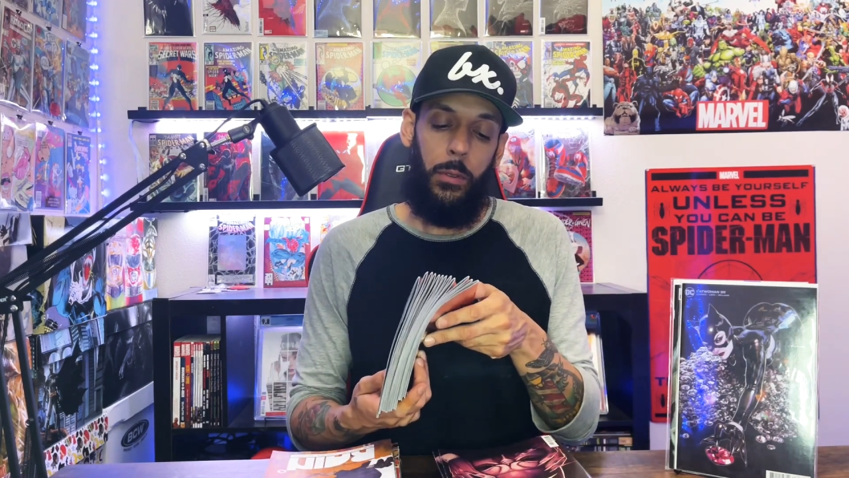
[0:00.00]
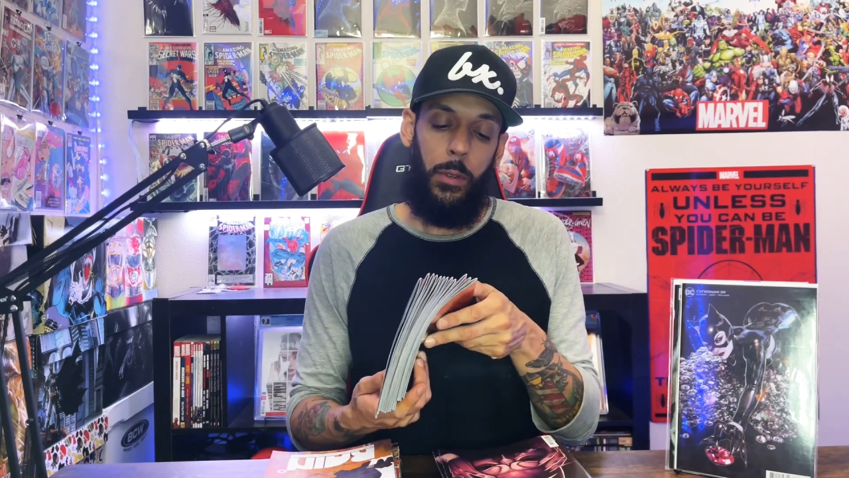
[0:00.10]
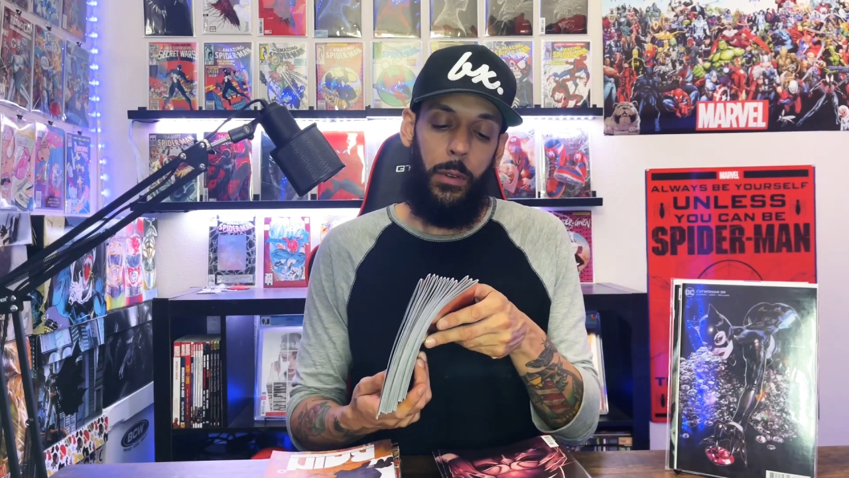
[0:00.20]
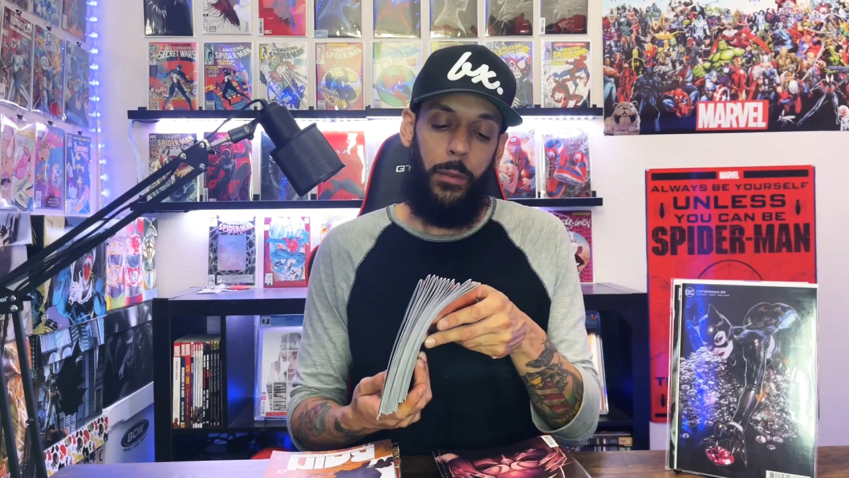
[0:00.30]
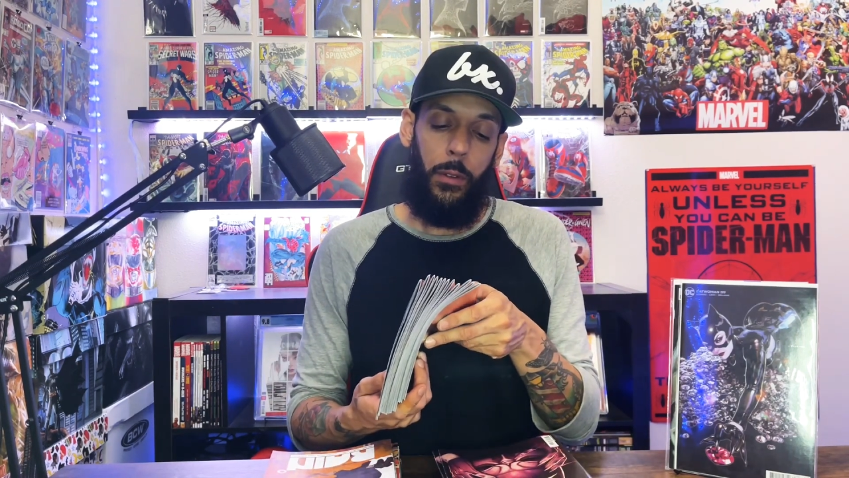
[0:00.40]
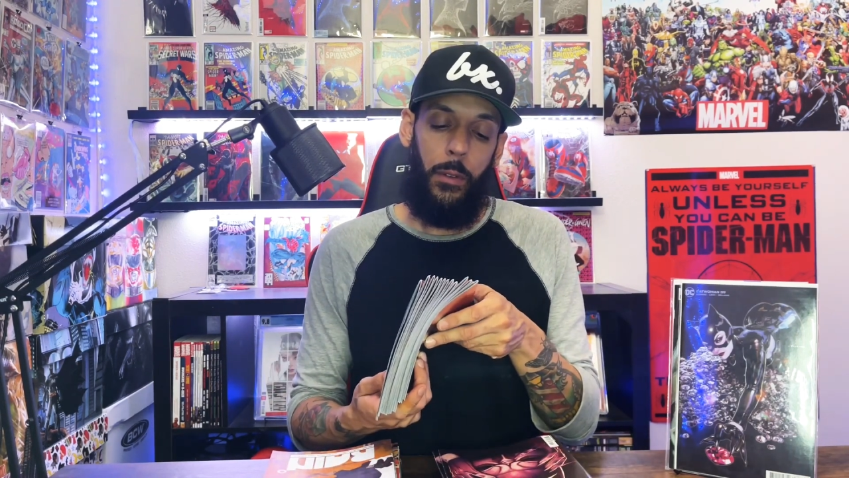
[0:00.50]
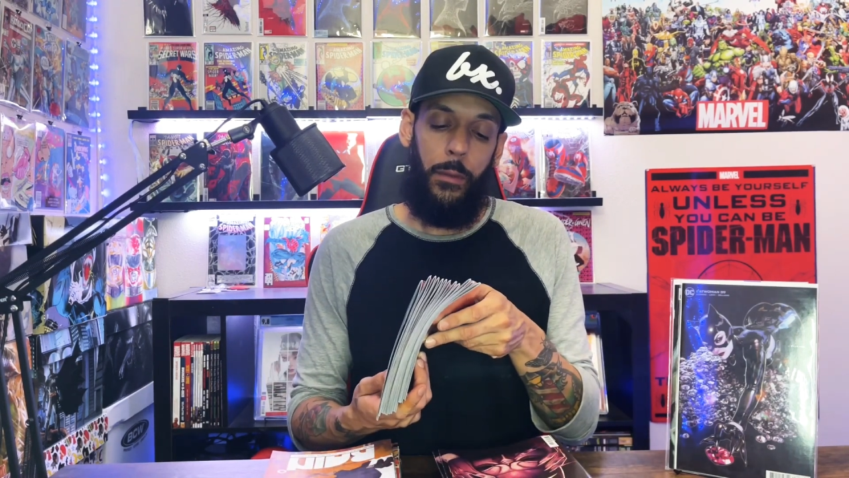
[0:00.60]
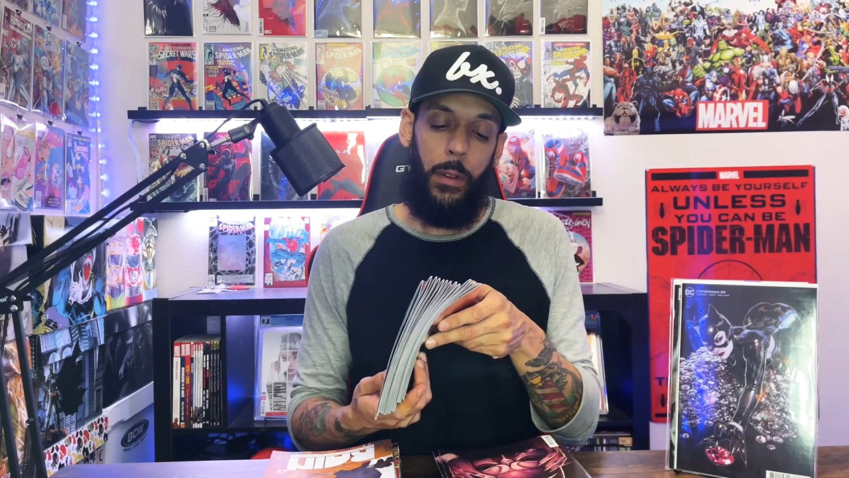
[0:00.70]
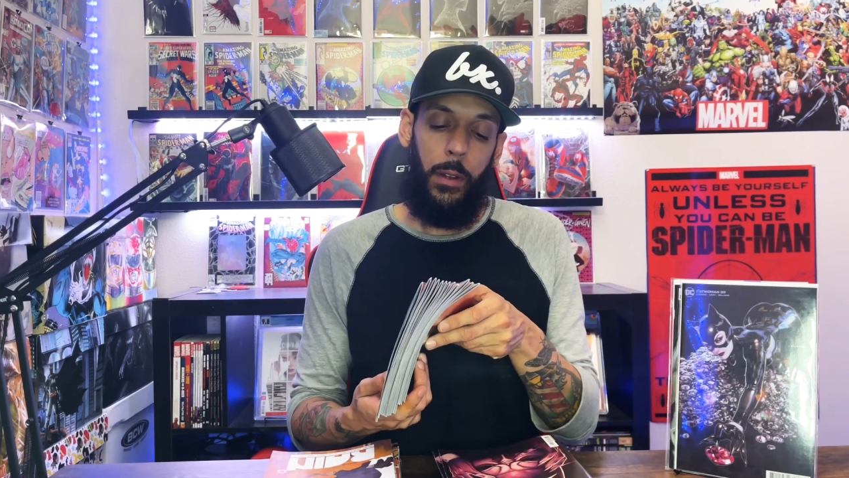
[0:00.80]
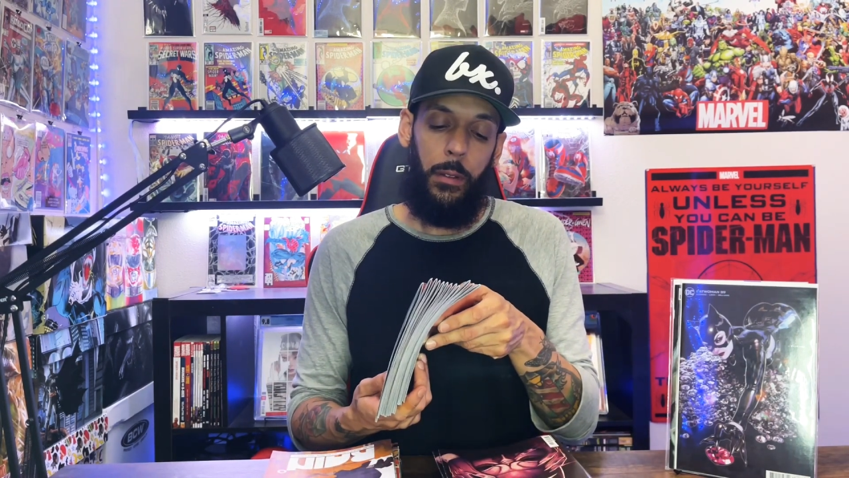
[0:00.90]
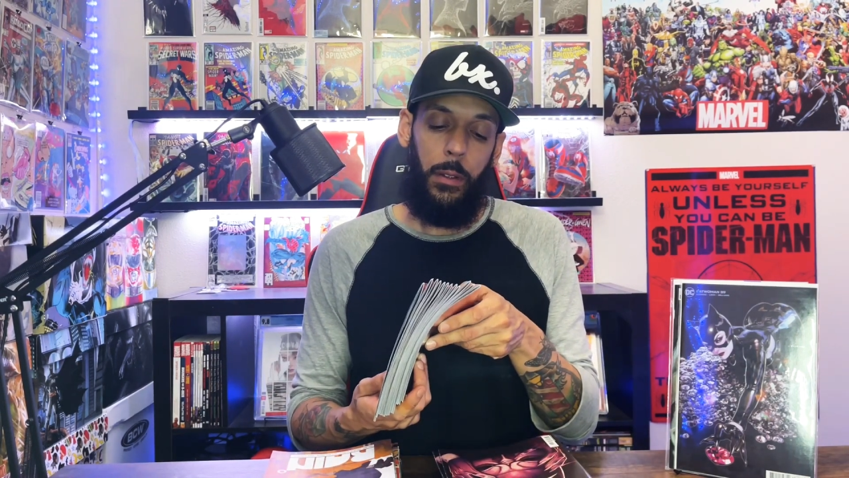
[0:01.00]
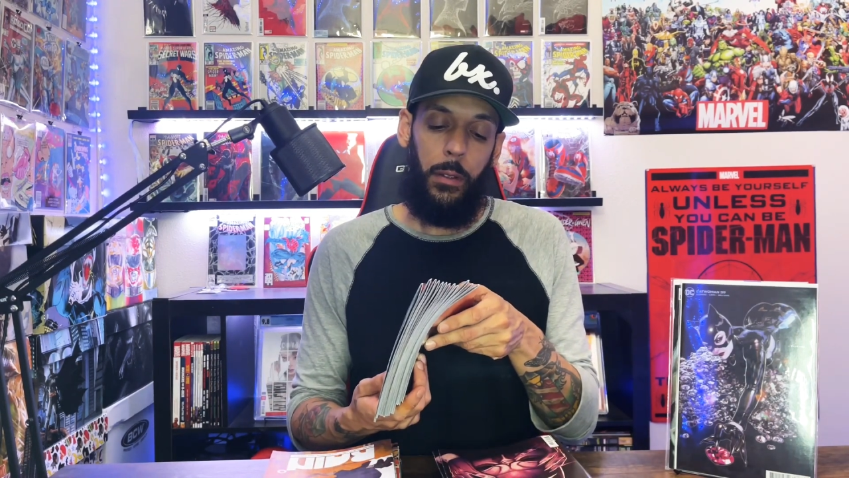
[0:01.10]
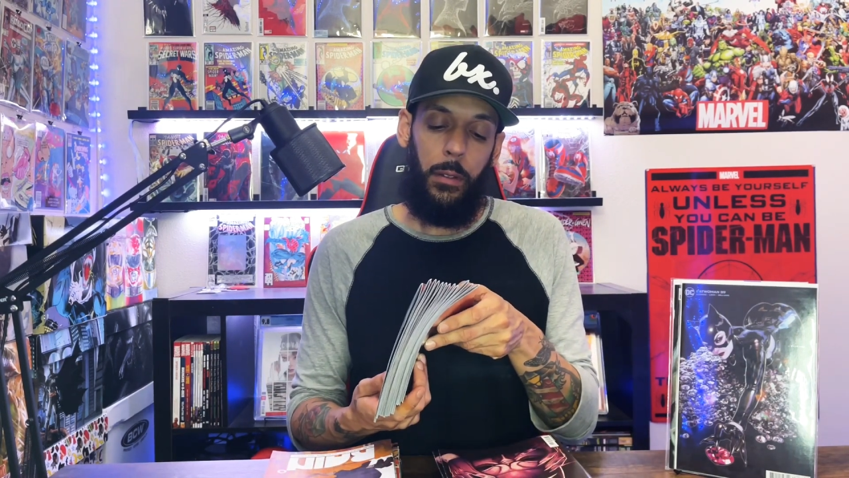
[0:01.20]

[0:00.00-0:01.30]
3, 4, 5, 6, 7, 8.